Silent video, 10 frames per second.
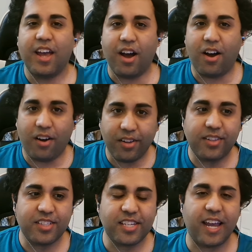on the
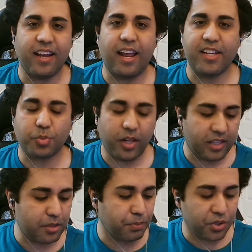set, as well
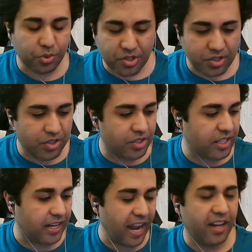as producers
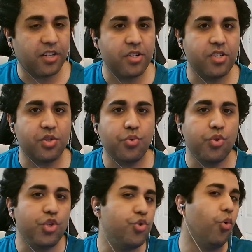and actors who
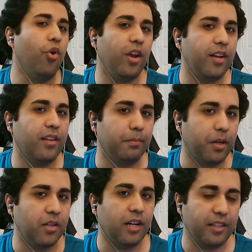enjoyed the
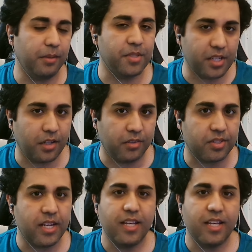manga themselves.